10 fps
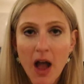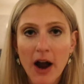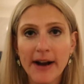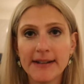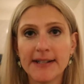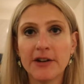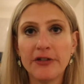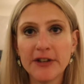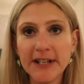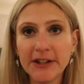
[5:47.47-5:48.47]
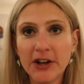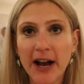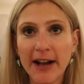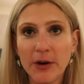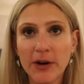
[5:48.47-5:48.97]
All right, so for dinner
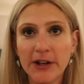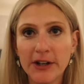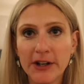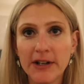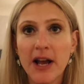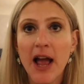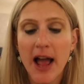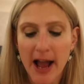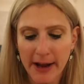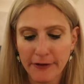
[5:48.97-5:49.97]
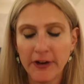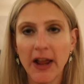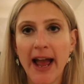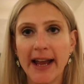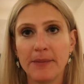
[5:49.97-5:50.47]
I ordered a
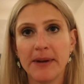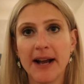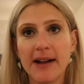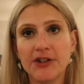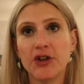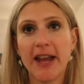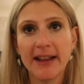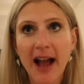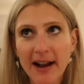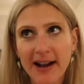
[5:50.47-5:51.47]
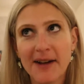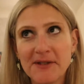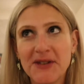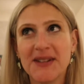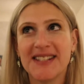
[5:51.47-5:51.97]
filet because you cannot come
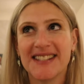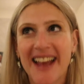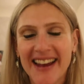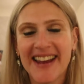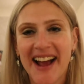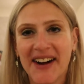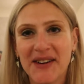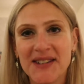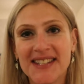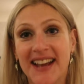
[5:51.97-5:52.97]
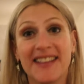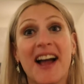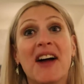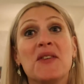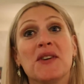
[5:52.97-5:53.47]
to a steakhouse and
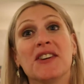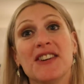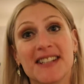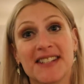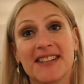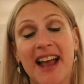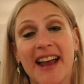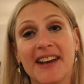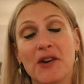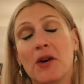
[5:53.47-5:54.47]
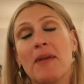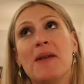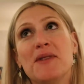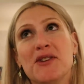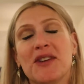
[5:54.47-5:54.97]
not order a steak. Or
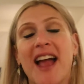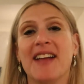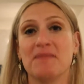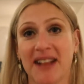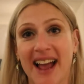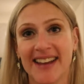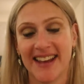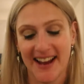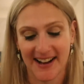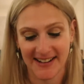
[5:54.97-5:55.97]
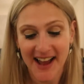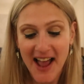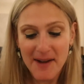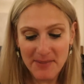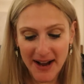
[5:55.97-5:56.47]
maybe you can, but I can't.
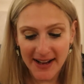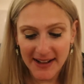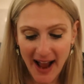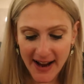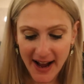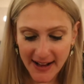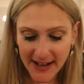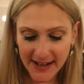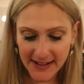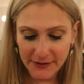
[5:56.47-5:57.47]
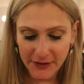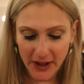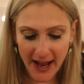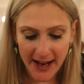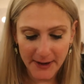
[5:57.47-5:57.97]
But I got a
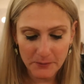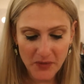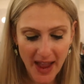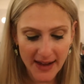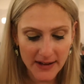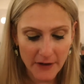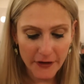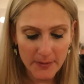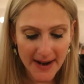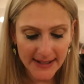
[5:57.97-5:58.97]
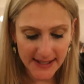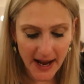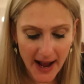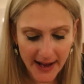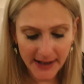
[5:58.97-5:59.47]
filet, and for my
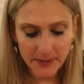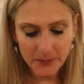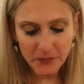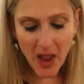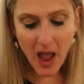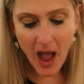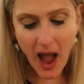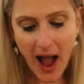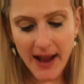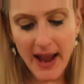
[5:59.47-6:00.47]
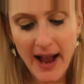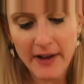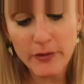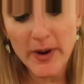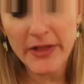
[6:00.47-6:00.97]
side, I
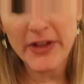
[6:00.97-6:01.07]
have with